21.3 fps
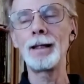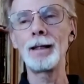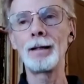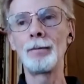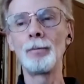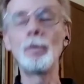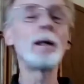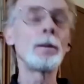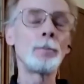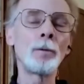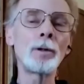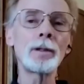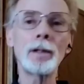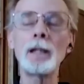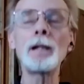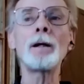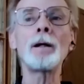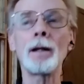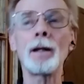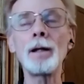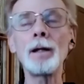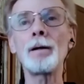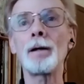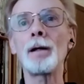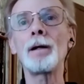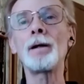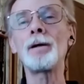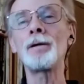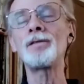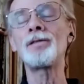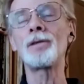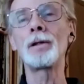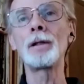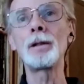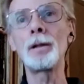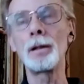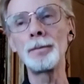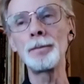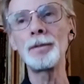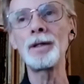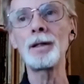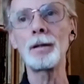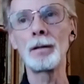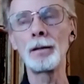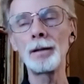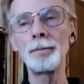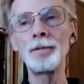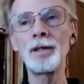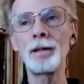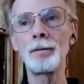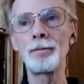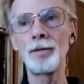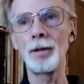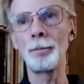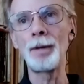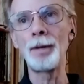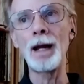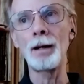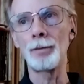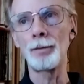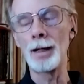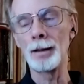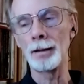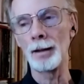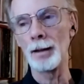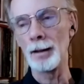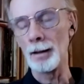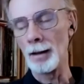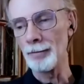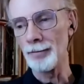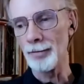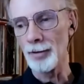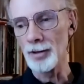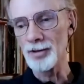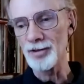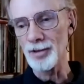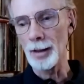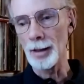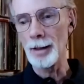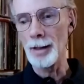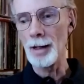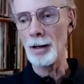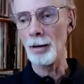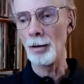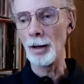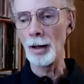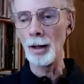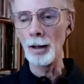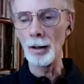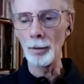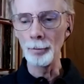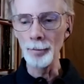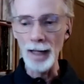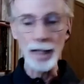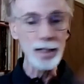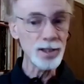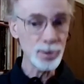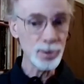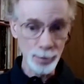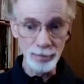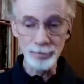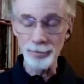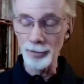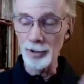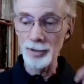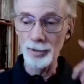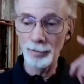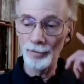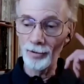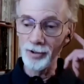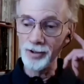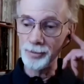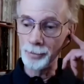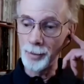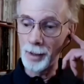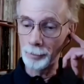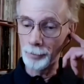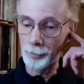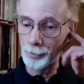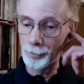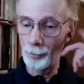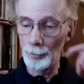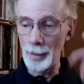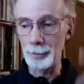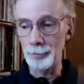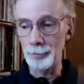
Well, here's let me give you the background on first and how HB first met